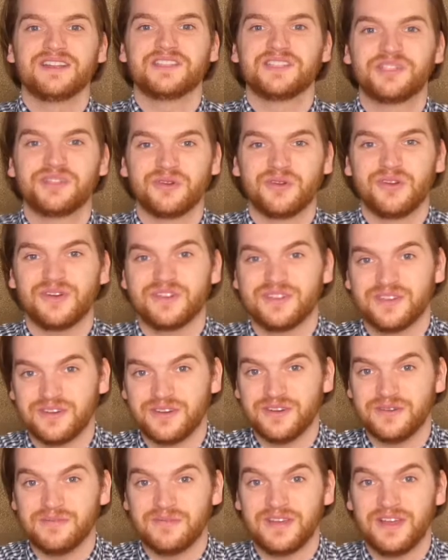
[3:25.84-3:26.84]
short
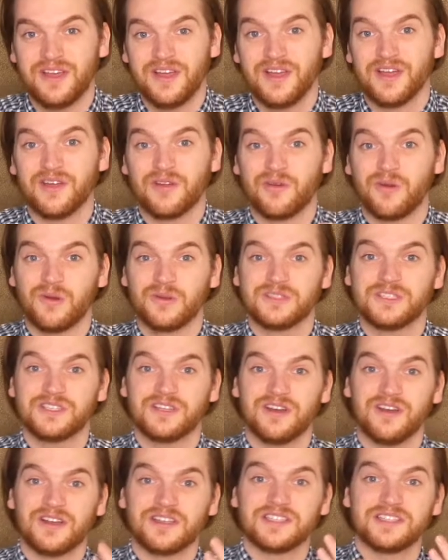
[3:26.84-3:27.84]
term, growth
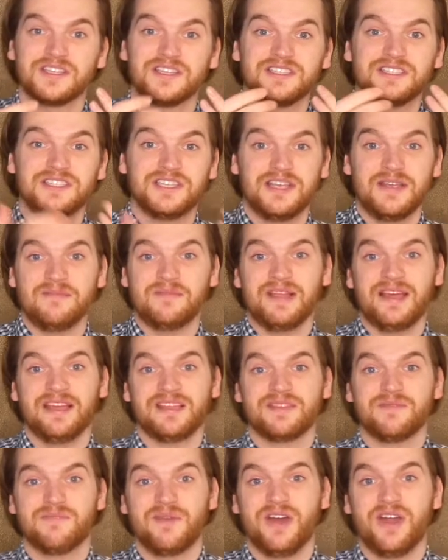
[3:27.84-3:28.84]
stocks seem
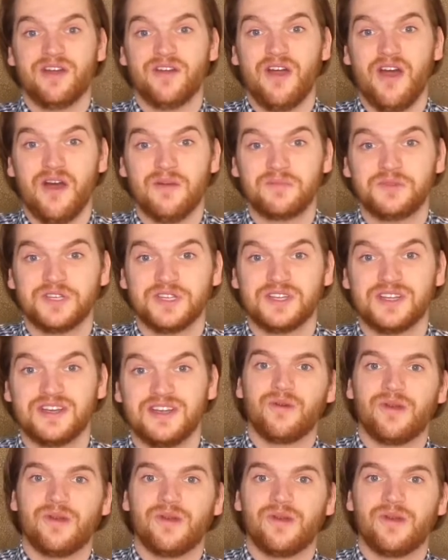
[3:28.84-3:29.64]
like the better option.